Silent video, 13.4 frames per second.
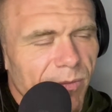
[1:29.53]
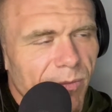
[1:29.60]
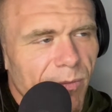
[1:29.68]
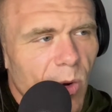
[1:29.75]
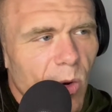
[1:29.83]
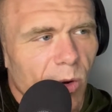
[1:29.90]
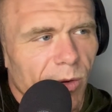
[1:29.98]

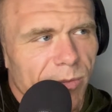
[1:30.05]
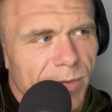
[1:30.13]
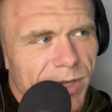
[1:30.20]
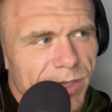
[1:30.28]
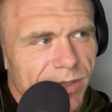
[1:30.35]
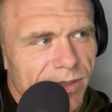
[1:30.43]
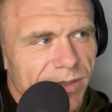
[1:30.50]
more
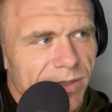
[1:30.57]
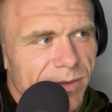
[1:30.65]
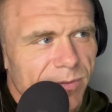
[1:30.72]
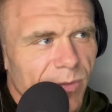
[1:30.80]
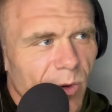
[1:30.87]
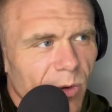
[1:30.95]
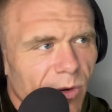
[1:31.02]
missions
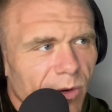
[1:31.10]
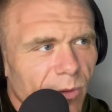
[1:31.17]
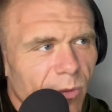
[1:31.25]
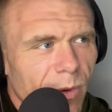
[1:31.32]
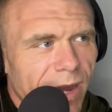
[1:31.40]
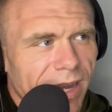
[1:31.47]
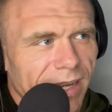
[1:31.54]
and more
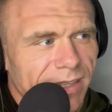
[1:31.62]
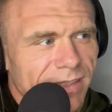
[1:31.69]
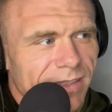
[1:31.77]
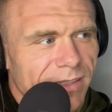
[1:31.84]
ways